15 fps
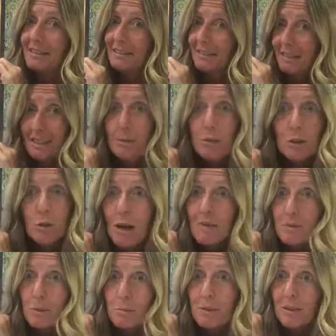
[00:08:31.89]
See, we don't have
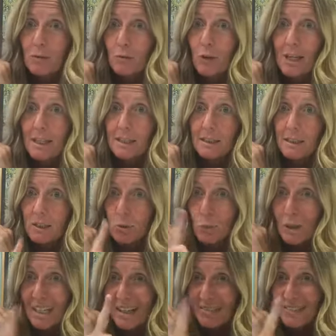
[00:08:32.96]
to be afraid because
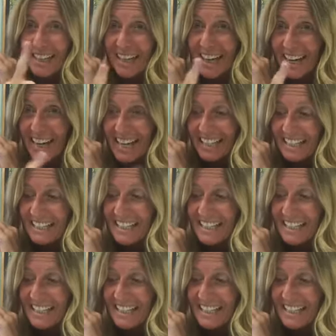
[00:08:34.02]
we have God.